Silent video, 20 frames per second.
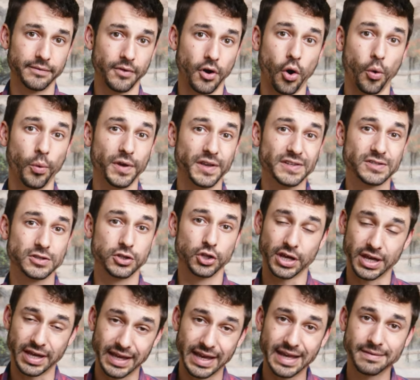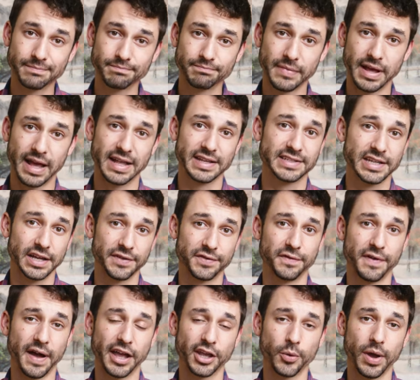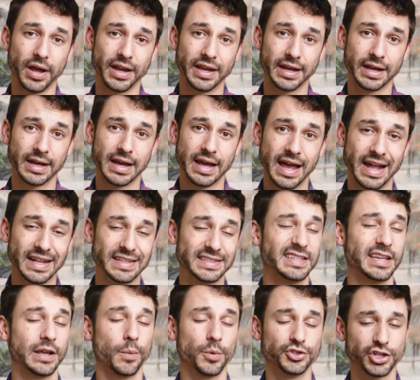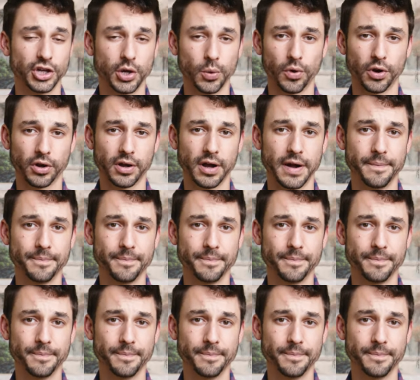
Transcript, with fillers: always looking in and self evaluating and seeing what you can work on.